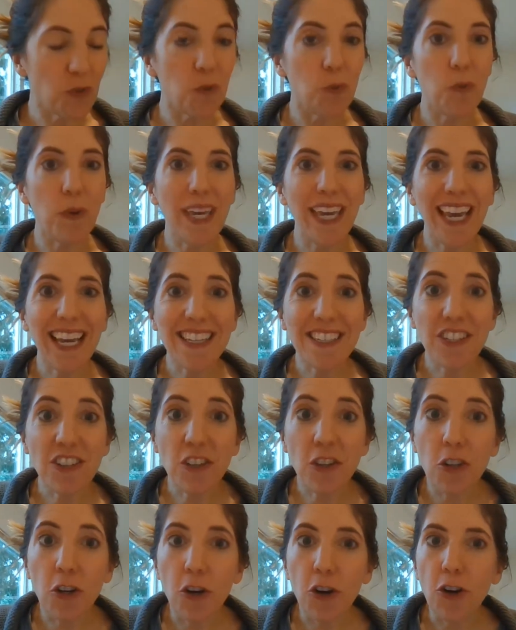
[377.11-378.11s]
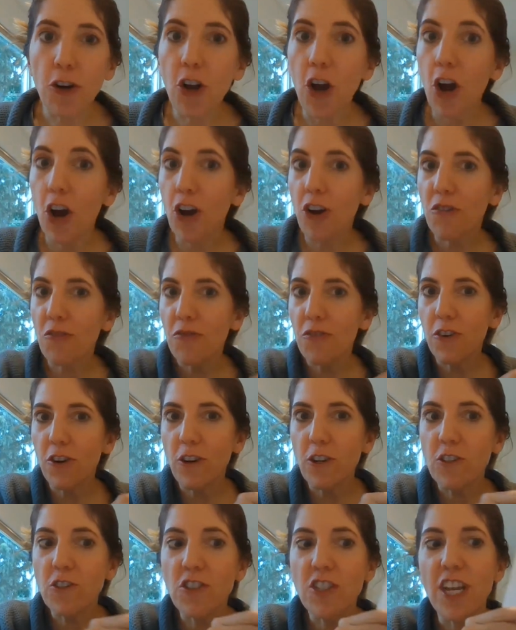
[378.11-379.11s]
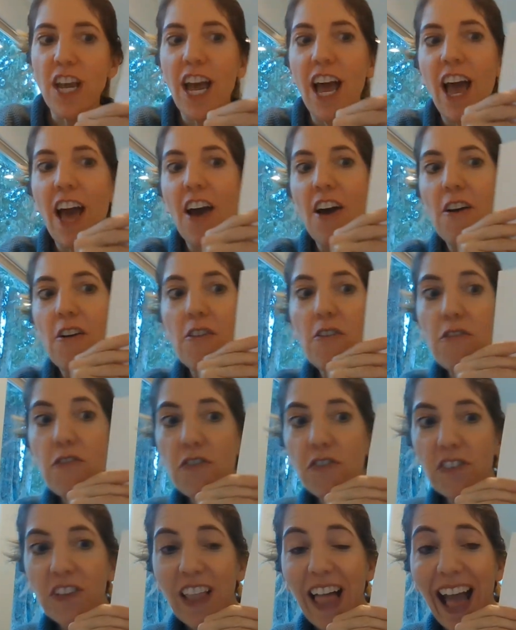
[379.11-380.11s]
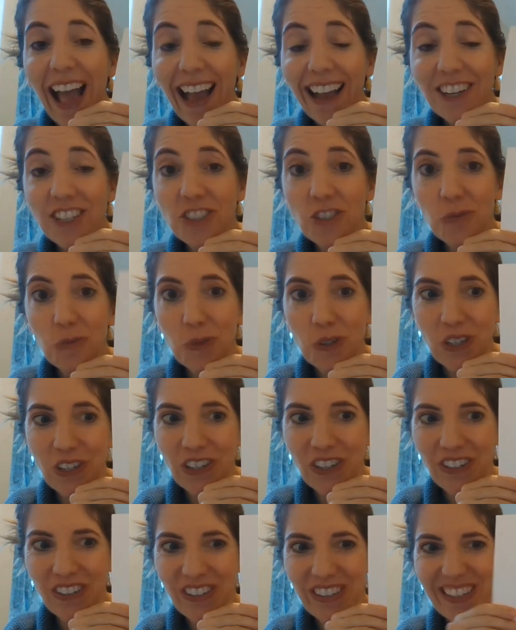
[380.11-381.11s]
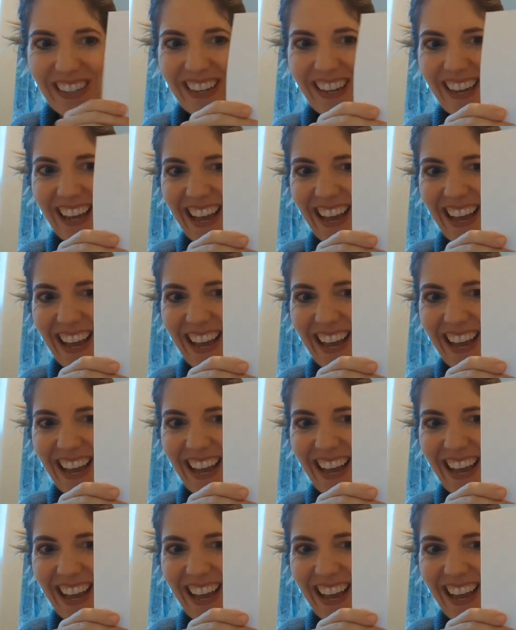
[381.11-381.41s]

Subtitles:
we get to learn our first flash word.